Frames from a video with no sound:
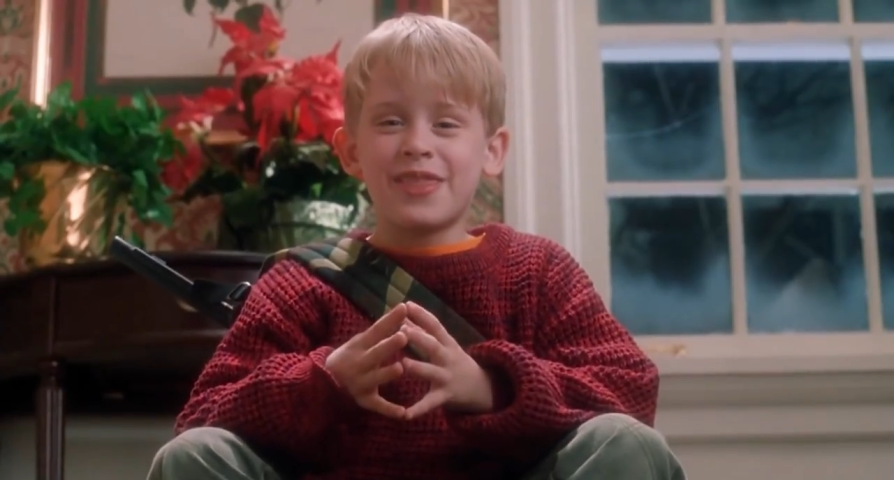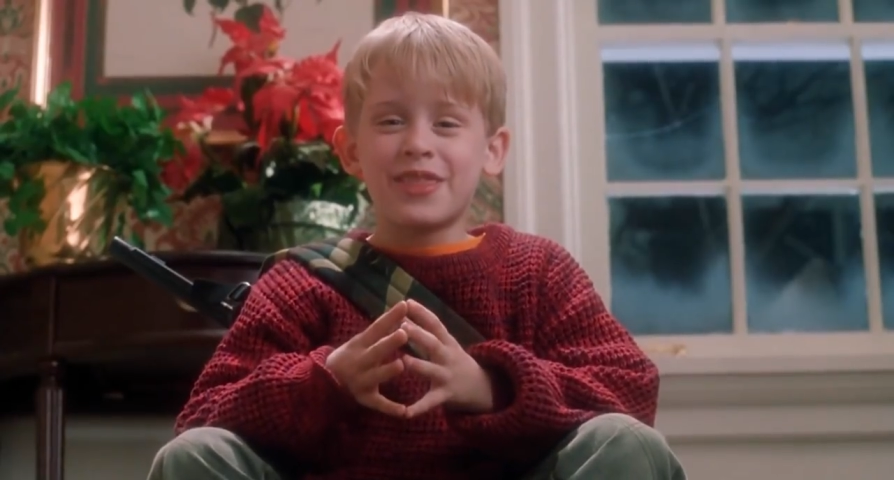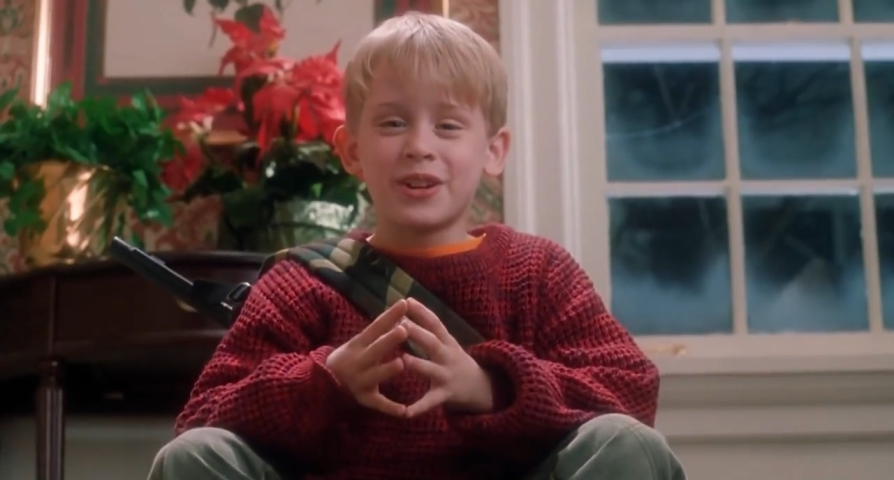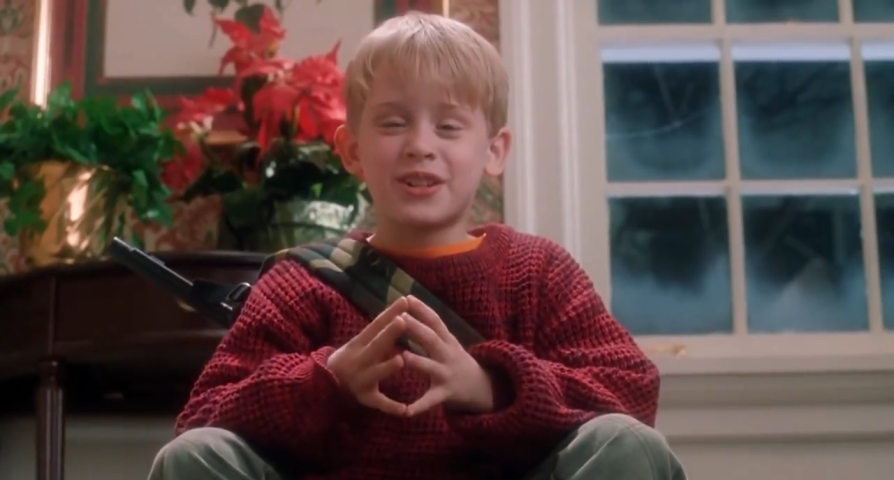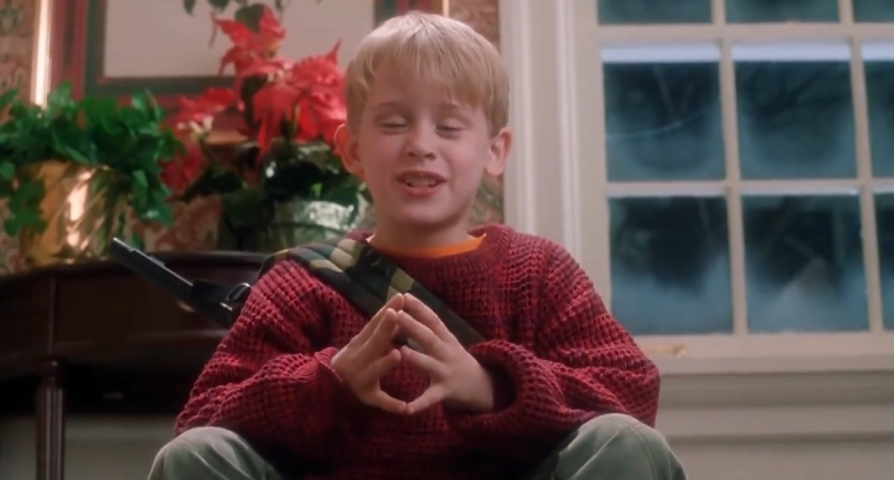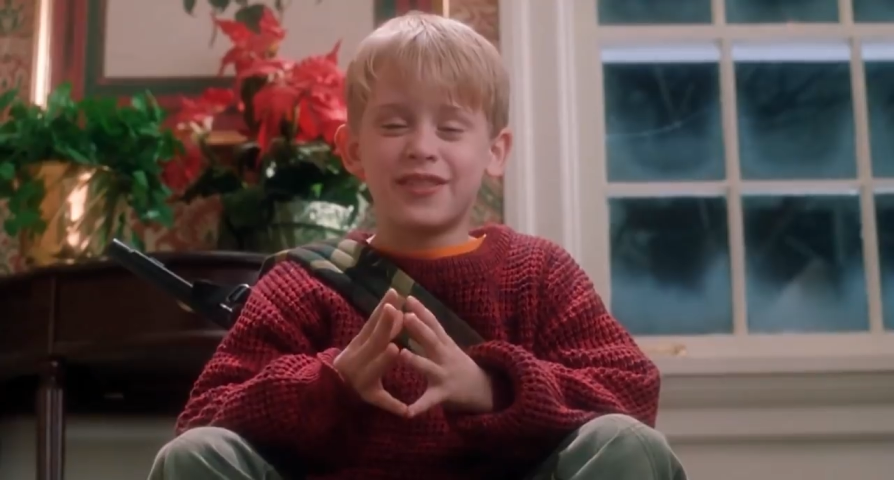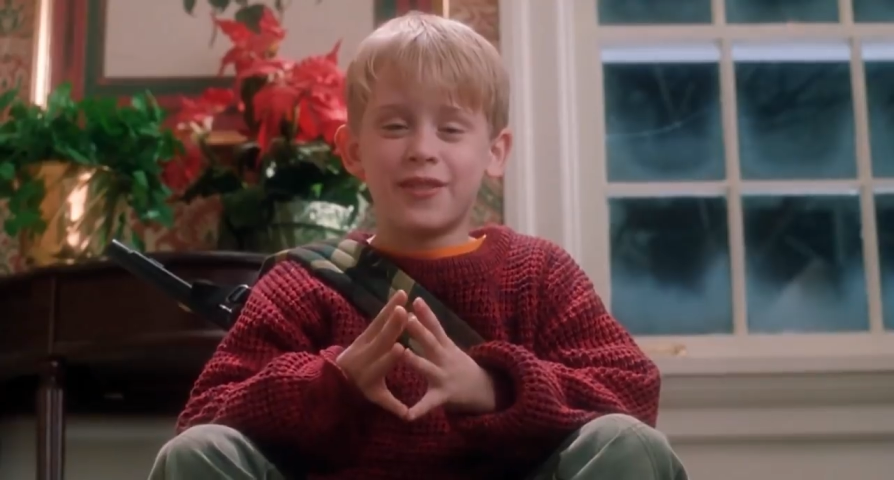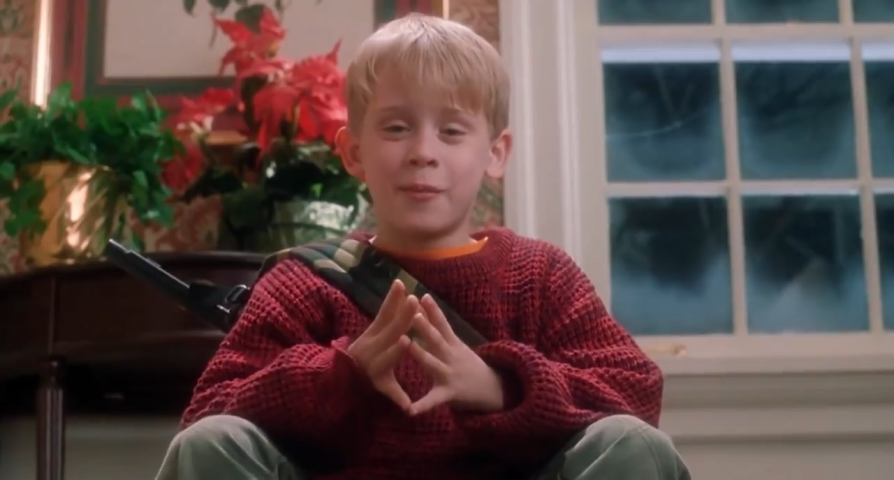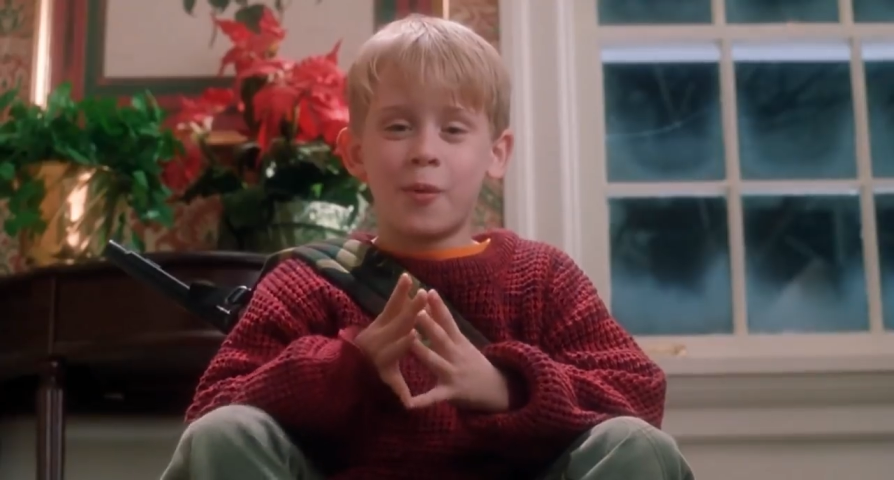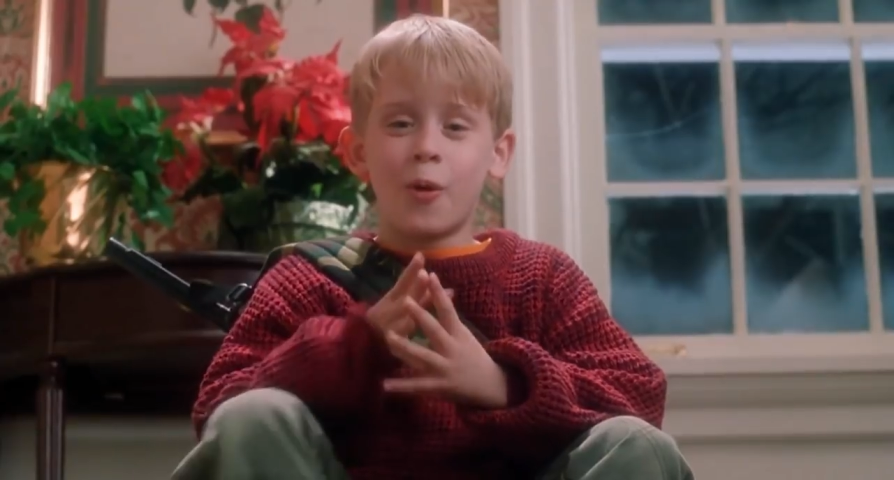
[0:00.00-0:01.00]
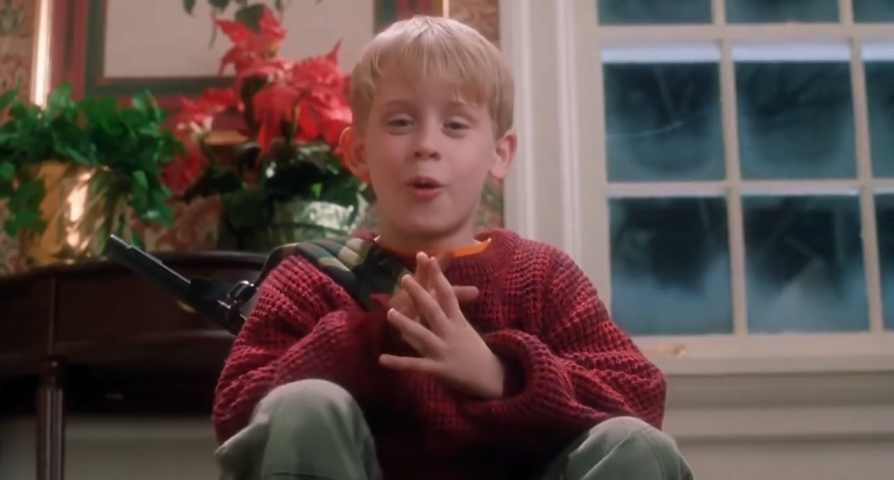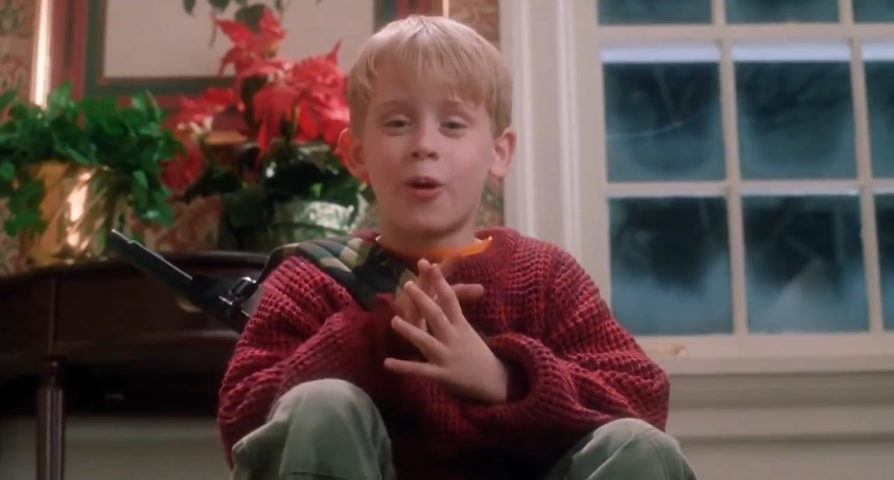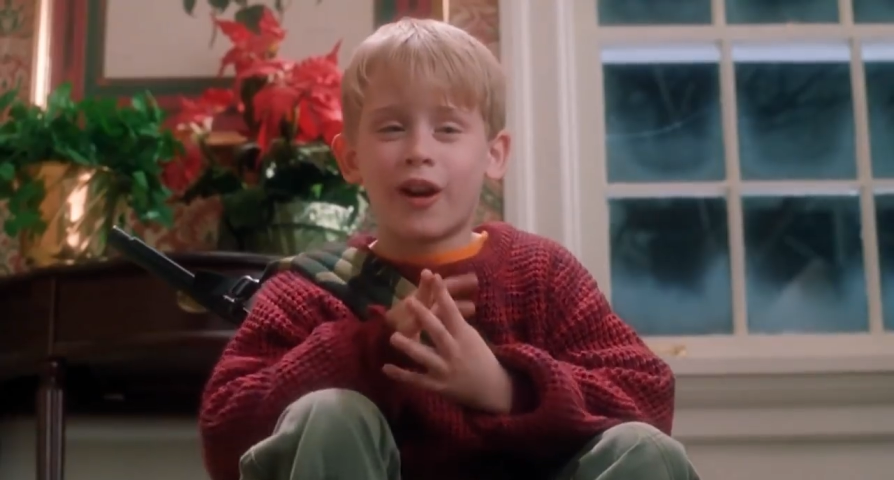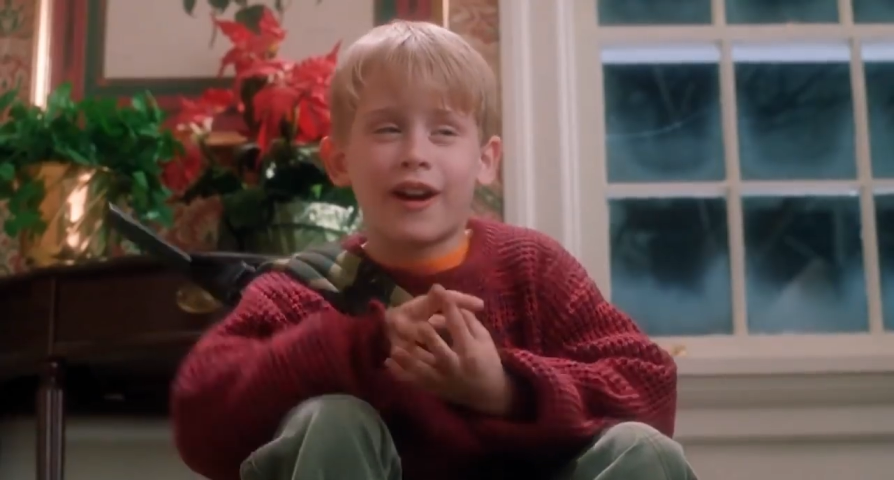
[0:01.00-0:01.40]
8-year-old on the second